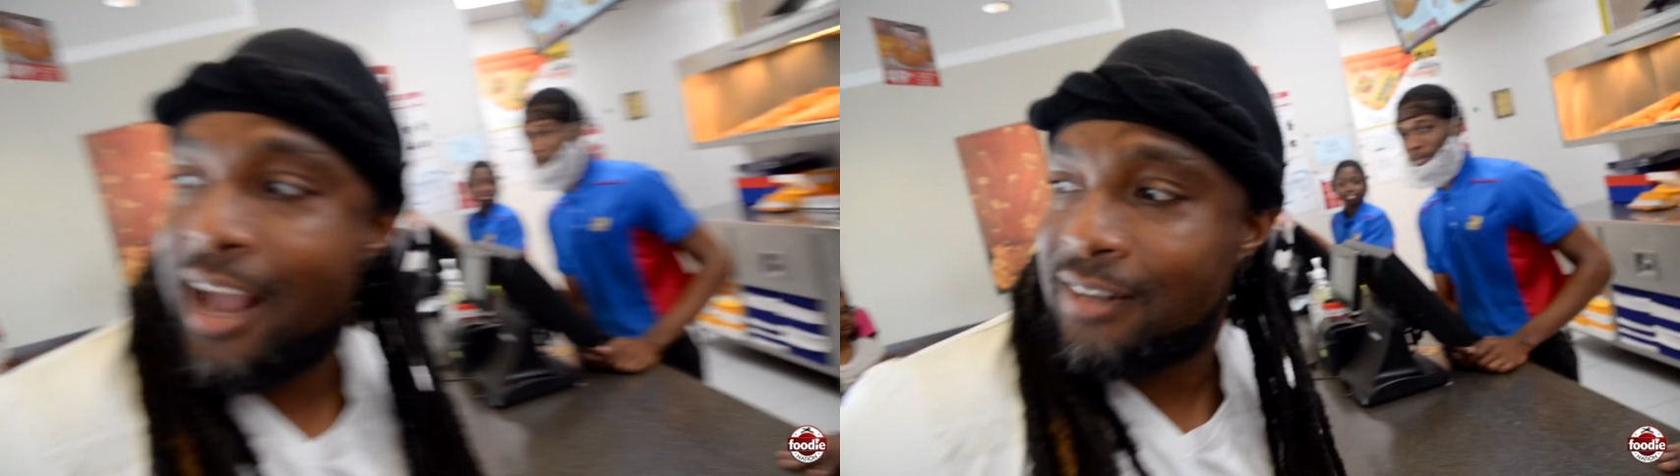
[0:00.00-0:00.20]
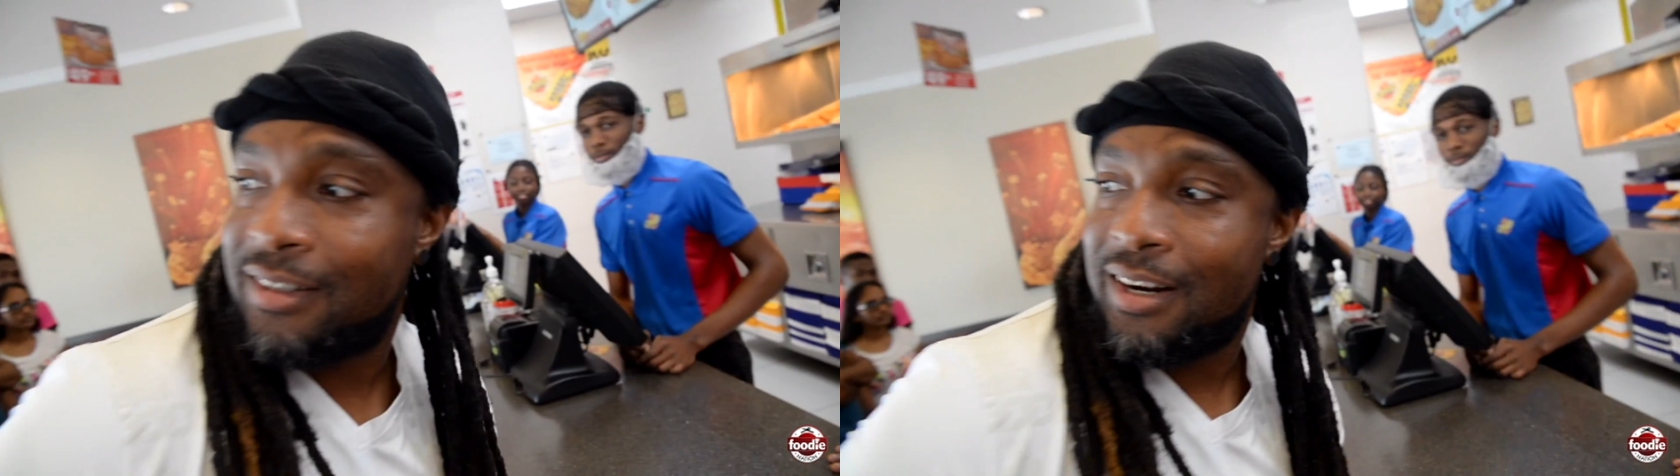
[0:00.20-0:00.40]

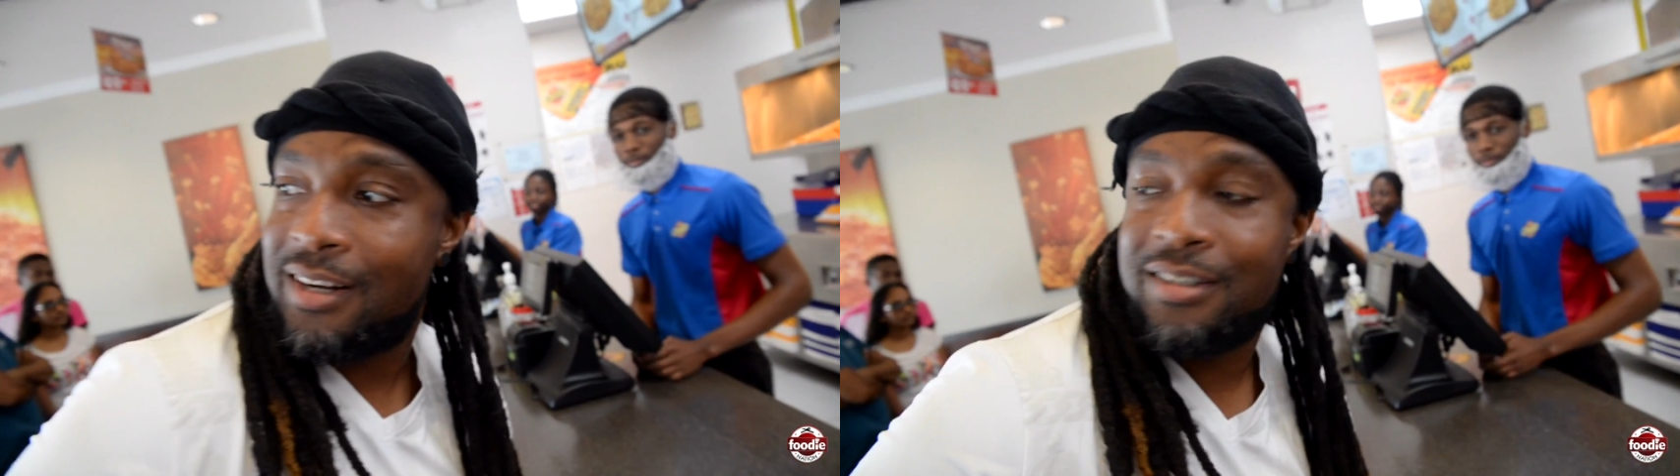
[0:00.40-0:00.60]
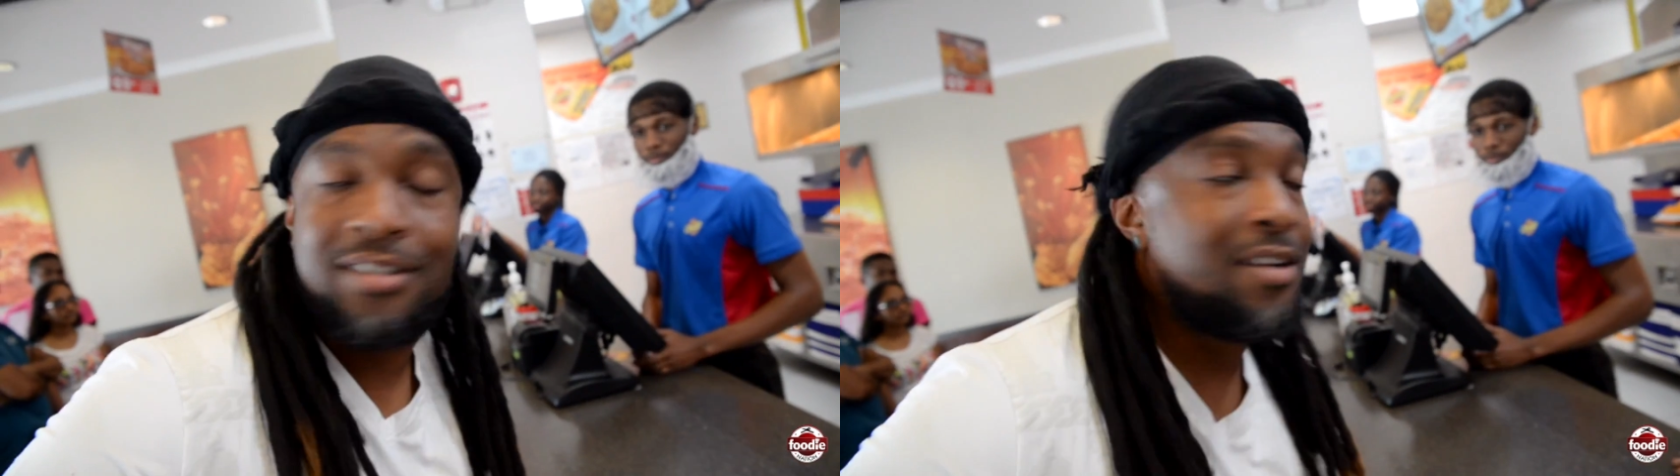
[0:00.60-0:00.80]

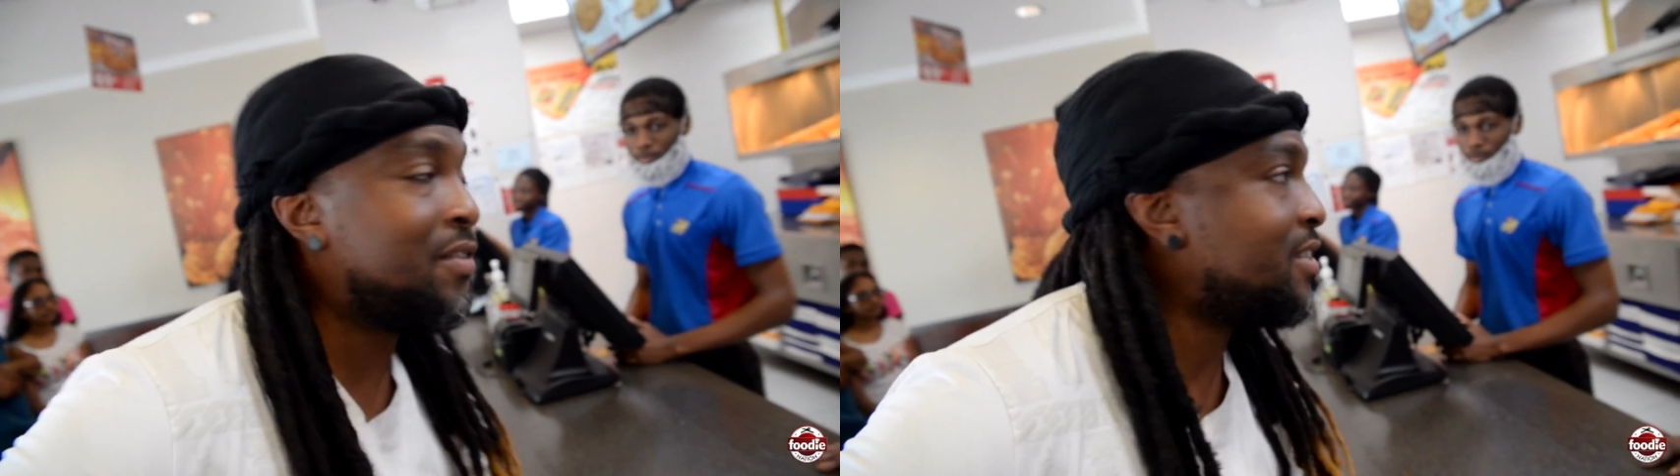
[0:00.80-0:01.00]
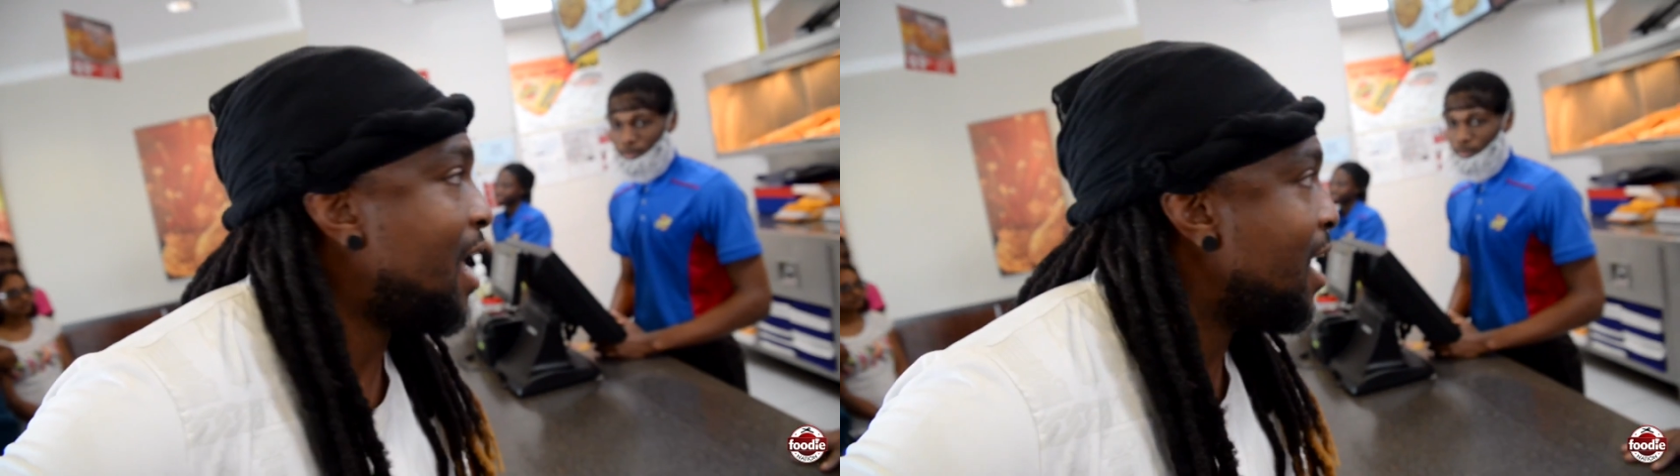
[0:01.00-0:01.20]
Excellent
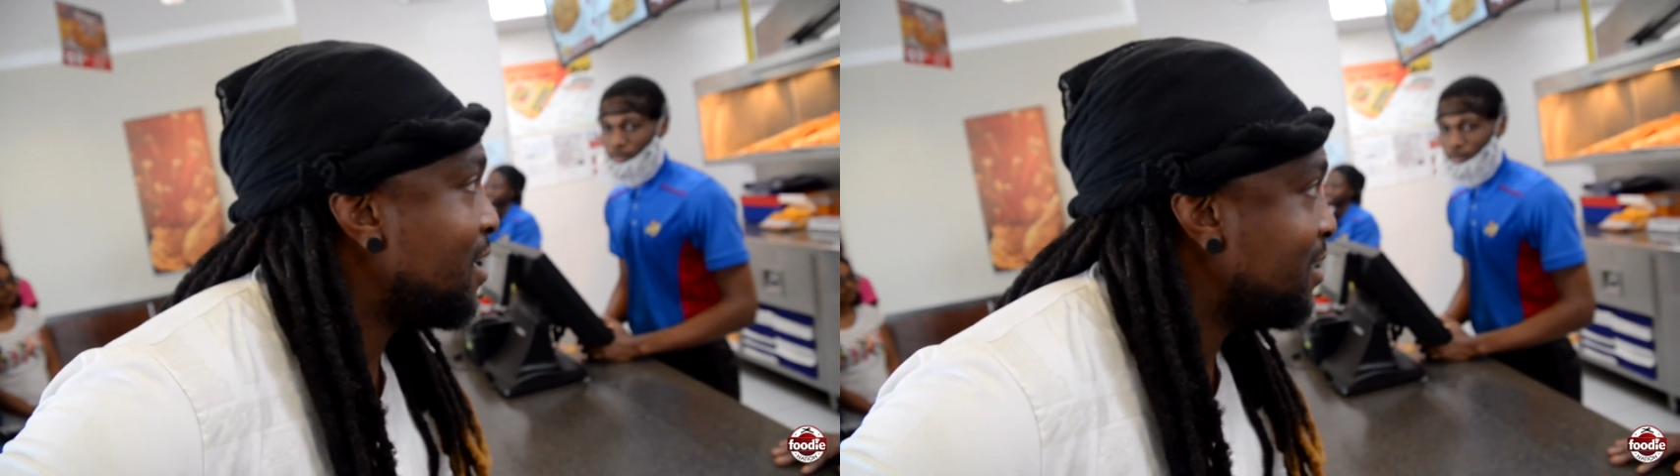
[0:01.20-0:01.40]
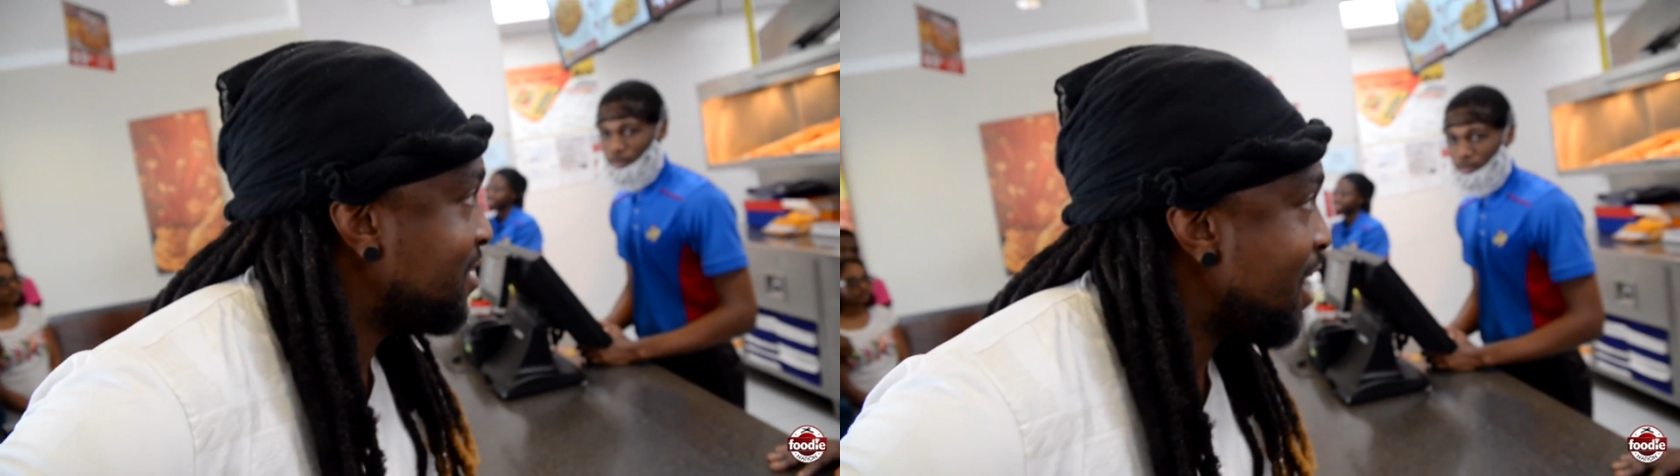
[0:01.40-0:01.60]
service and
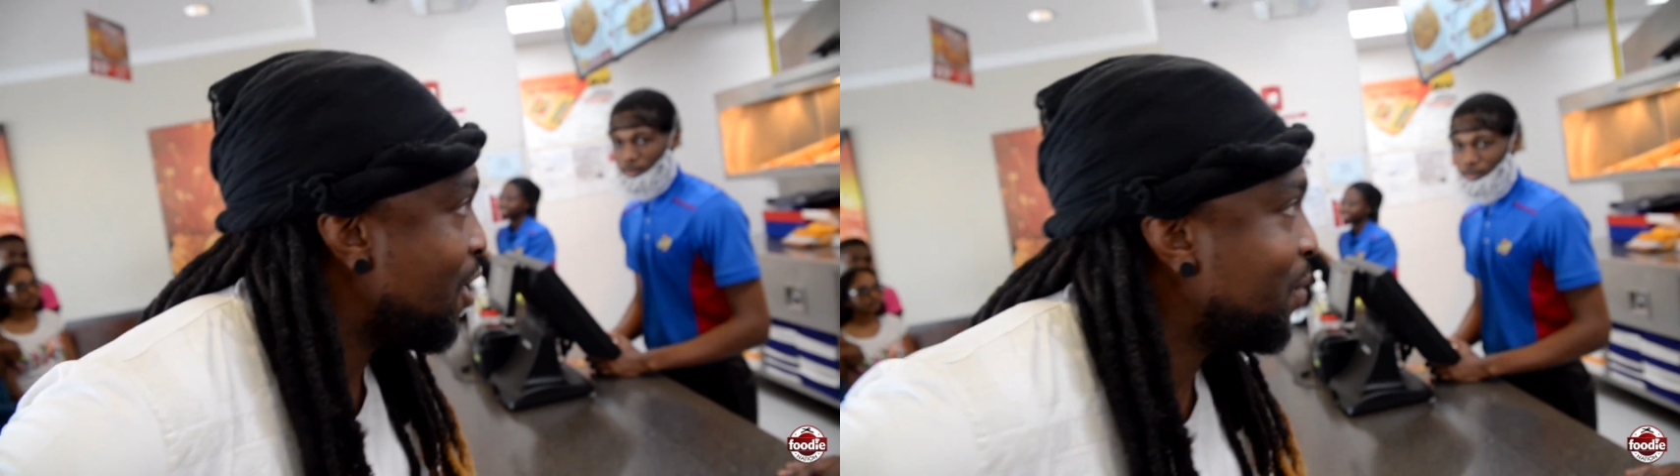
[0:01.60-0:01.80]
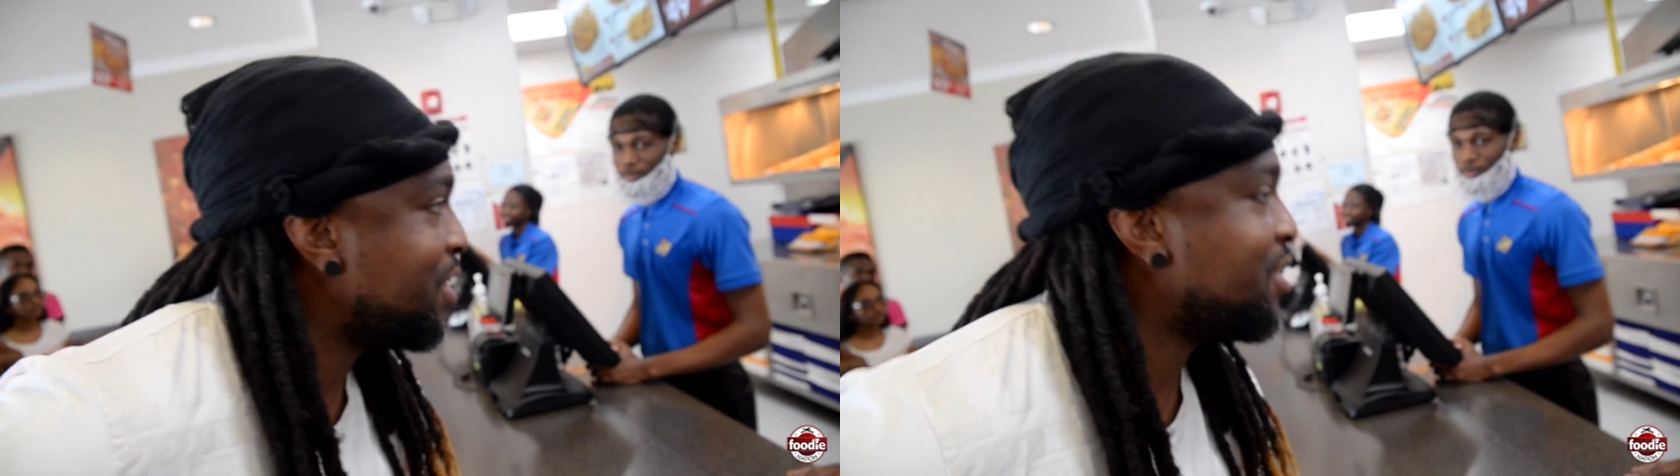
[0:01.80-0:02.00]

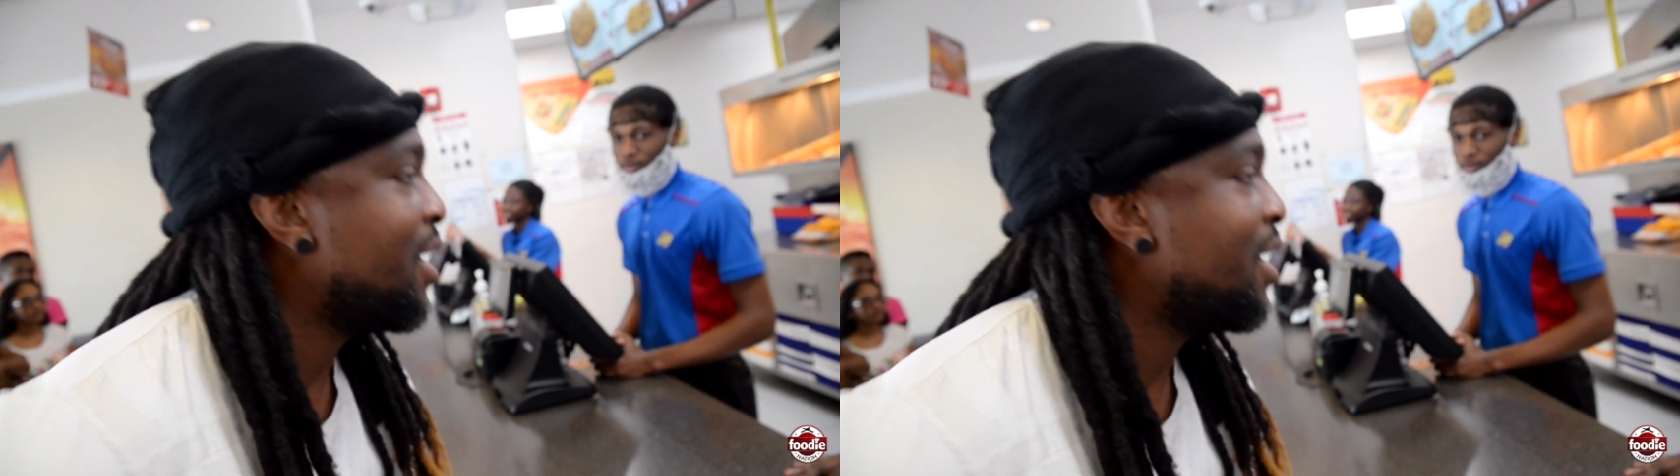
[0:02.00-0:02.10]
sandwich.